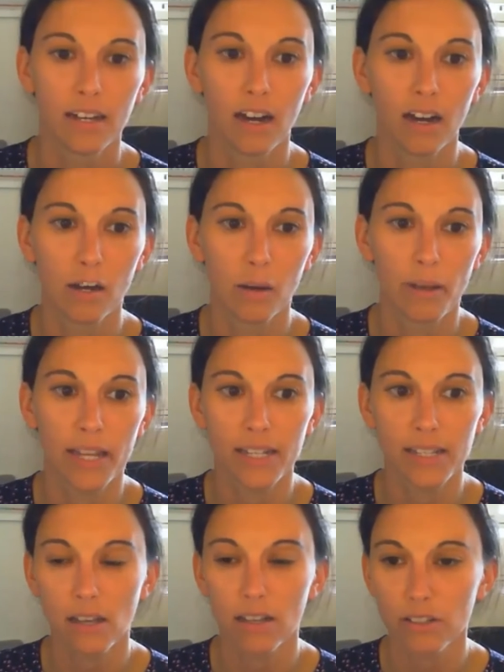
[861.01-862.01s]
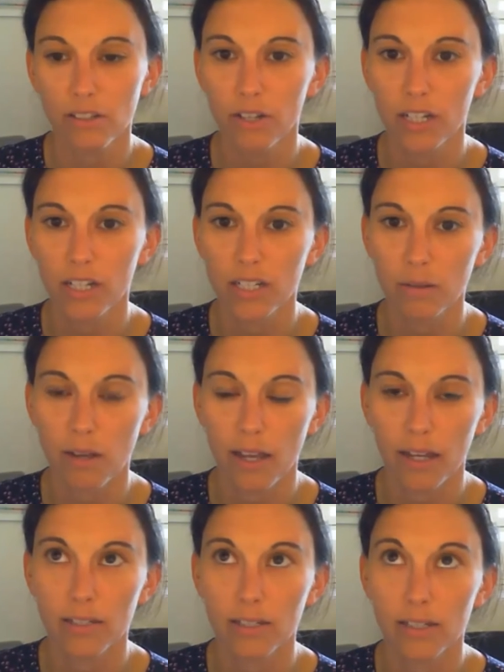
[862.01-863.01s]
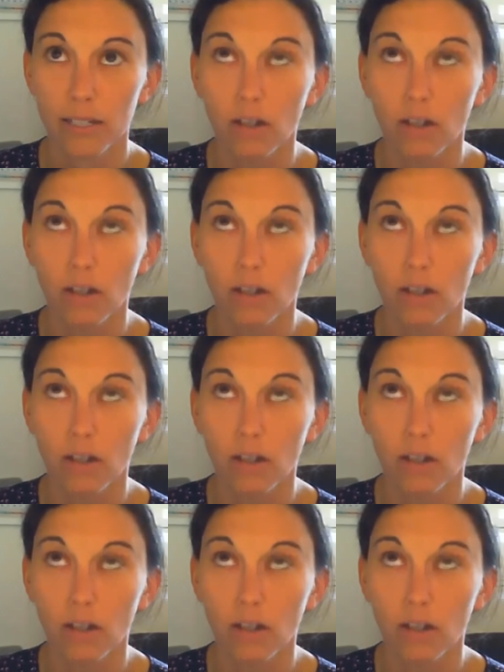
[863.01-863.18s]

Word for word: Um, and it's also going to de- and it